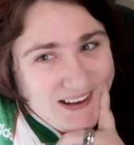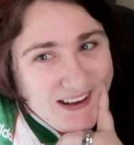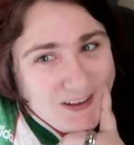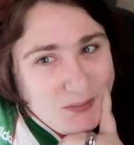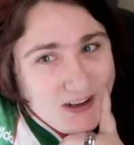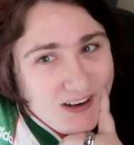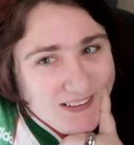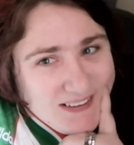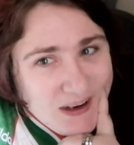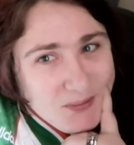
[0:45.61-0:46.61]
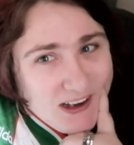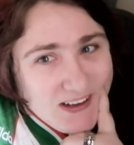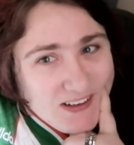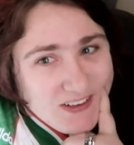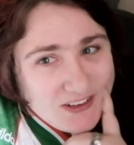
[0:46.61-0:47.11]
takes me a long time to
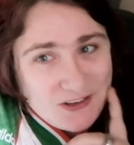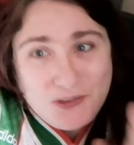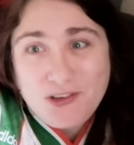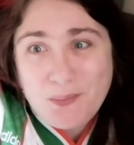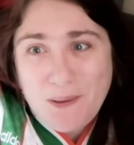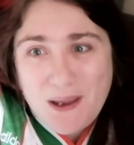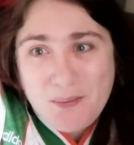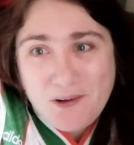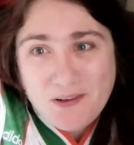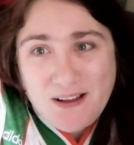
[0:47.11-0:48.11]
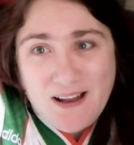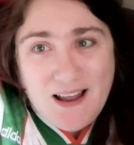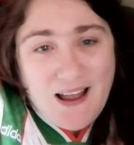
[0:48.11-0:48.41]
get used to people,